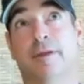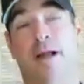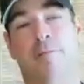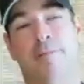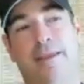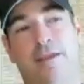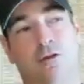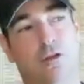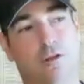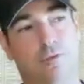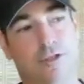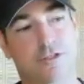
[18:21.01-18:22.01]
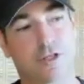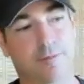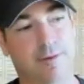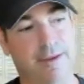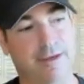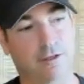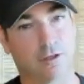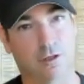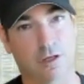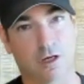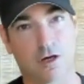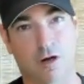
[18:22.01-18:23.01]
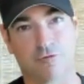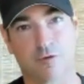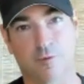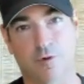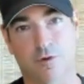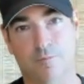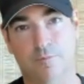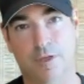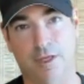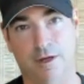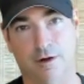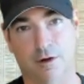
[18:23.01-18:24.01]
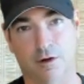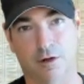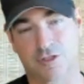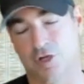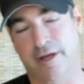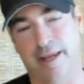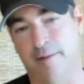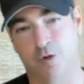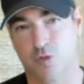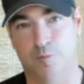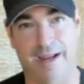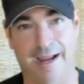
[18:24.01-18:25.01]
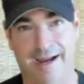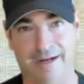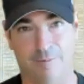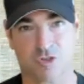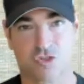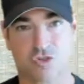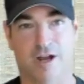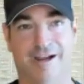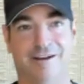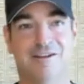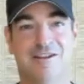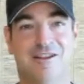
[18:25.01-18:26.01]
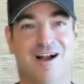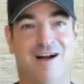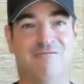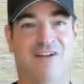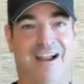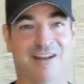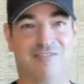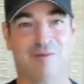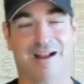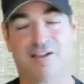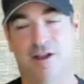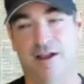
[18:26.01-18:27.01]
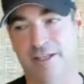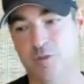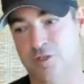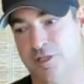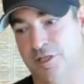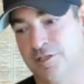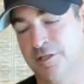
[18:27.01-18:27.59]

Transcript: I'm going to make you a little uncomfortable here, and it's okay to push back. I'm just trying. I'm fighting for my clients, which is.